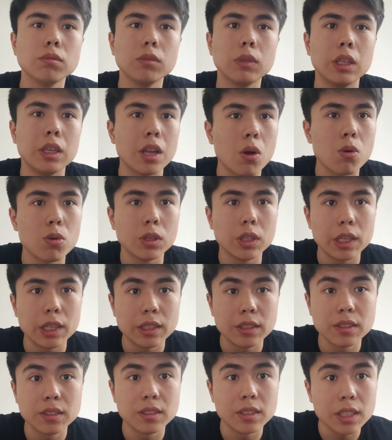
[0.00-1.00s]

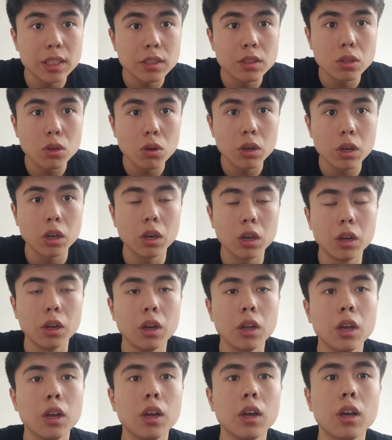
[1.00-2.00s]
nowadays TikToker,
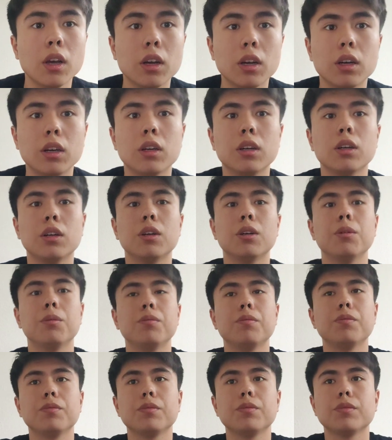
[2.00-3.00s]

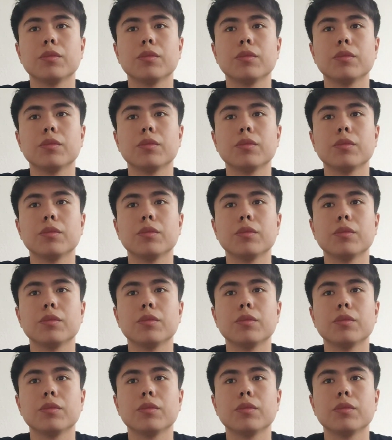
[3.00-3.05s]
um,